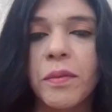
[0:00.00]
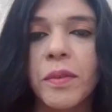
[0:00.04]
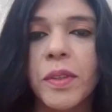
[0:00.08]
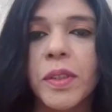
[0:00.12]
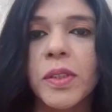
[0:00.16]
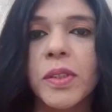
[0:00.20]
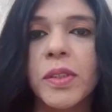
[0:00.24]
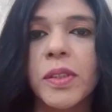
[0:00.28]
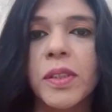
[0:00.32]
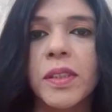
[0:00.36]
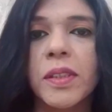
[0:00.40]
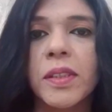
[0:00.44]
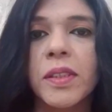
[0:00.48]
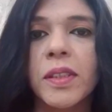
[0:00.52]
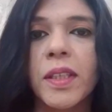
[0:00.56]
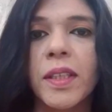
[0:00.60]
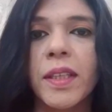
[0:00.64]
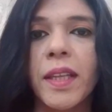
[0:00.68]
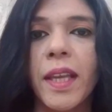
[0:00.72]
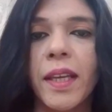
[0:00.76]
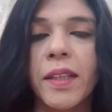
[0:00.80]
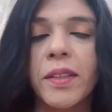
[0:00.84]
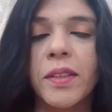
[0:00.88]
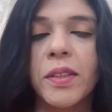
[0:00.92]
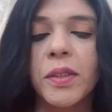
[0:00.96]
which is
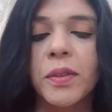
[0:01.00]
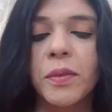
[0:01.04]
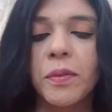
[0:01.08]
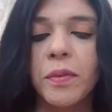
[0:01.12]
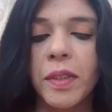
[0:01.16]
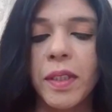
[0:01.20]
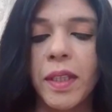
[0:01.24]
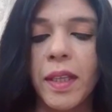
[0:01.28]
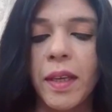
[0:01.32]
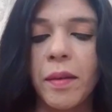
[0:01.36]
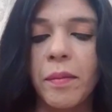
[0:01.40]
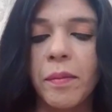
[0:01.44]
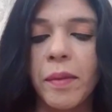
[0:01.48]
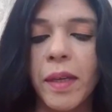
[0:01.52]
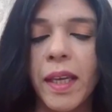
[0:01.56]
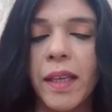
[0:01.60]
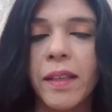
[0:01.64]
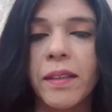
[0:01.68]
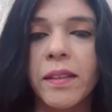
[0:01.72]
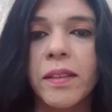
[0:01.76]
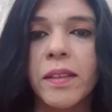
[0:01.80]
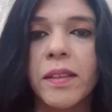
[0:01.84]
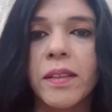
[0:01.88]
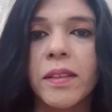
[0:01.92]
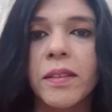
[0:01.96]
connected with them,
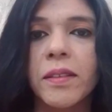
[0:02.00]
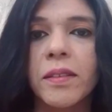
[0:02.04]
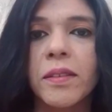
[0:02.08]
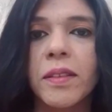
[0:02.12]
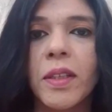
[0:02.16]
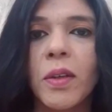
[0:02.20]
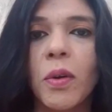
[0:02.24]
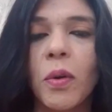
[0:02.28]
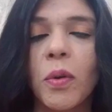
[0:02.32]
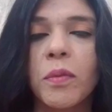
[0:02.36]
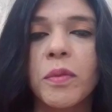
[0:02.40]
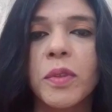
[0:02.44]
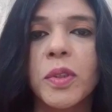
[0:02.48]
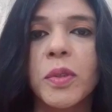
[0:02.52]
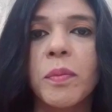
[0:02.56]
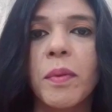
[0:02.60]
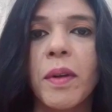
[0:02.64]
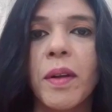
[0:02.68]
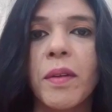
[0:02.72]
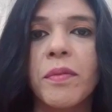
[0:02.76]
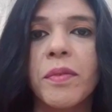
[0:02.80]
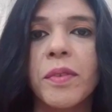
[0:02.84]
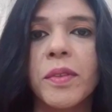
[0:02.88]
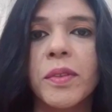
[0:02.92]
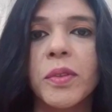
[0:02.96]
and they always
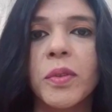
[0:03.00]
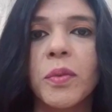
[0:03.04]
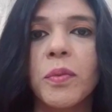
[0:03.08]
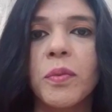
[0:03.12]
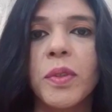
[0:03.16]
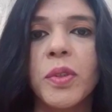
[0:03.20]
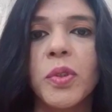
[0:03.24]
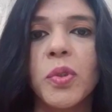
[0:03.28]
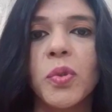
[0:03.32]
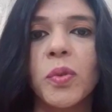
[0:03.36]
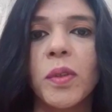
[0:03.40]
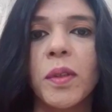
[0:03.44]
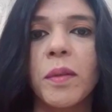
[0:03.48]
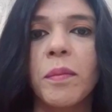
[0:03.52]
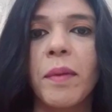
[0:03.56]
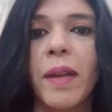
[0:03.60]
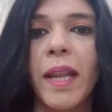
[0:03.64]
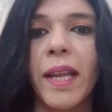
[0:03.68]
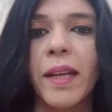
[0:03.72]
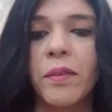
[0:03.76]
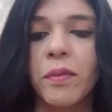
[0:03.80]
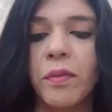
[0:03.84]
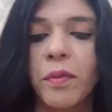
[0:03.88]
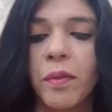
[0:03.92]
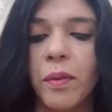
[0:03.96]
prefer the visual
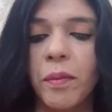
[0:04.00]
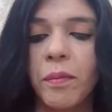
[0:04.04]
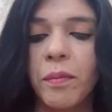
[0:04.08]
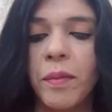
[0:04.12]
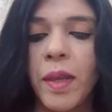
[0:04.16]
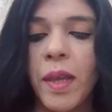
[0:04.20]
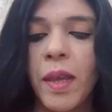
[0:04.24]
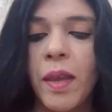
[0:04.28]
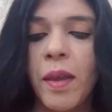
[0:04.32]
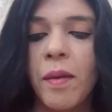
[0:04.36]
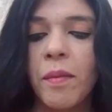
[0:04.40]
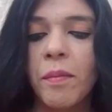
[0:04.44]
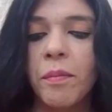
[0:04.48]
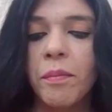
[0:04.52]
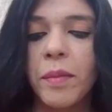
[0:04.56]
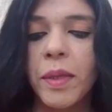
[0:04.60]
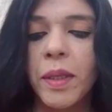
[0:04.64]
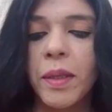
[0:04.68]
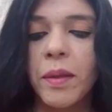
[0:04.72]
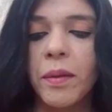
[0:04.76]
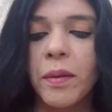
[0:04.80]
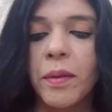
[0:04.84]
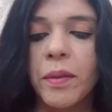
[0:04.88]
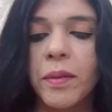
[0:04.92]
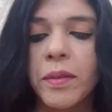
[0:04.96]
platform
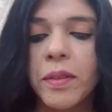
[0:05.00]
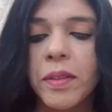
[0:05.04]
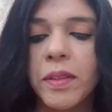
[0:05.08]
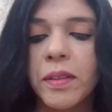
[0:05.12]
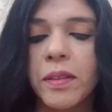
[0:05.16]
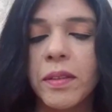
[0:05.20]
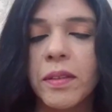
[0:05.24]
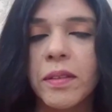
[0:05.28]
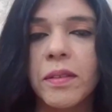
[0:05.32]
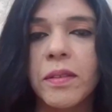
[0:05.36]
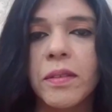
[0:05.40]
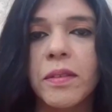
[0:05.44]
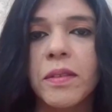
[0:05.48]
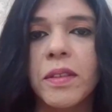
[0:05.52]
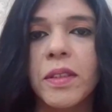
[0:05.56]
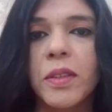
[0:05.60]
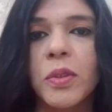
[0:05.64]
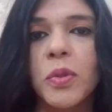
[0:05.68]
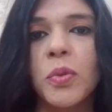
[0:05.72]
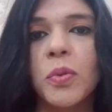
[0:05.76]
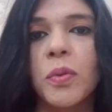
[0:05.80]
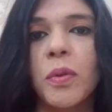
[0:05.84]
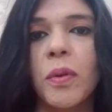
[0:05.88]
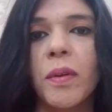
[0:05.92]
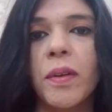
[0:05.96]
because they
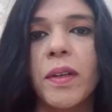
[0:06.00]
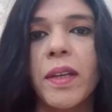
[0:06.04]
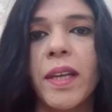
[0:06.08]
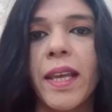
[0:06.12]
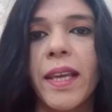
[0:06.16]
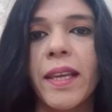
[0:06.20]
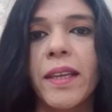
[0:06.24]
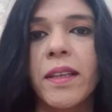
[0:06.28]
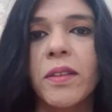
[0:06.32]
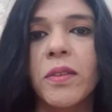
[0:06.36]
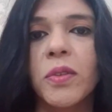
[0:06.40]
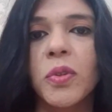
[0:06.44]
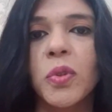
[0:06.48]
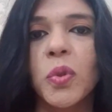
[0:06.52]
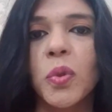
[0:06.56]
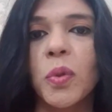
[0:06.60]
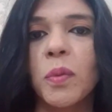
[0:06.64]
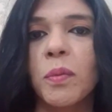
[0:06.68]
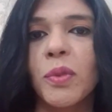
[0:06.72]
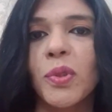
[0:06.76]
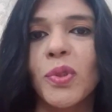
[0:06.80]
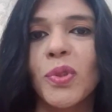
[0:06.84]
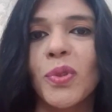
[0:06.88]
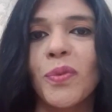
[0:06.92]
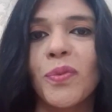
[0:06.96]
do not like so
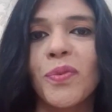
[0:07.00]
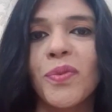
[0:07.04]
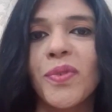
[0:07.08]
much of